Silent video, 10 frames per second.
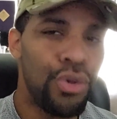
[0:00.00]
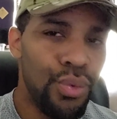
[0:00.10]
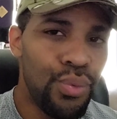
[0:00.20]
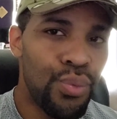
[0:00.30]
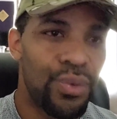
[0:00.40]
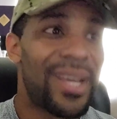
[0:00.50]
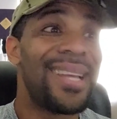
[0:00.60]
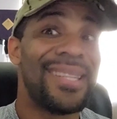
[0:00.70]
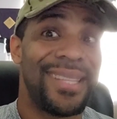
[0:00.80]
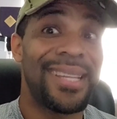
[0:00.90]
tune
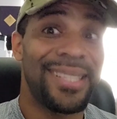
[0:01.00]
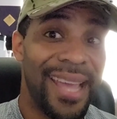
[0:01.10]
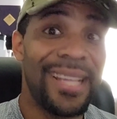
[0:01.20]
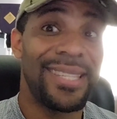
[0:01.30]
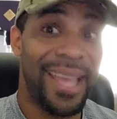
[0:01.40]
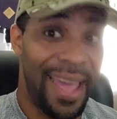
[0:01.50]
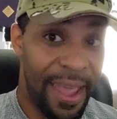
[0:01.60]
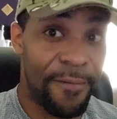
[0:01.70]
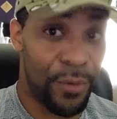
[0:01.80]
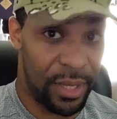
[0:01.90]
dictates
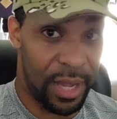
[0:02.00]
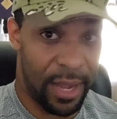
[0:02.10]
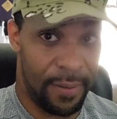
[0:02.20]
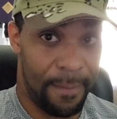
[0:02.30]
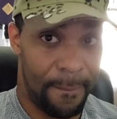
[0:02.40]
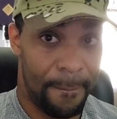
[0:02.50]
everything.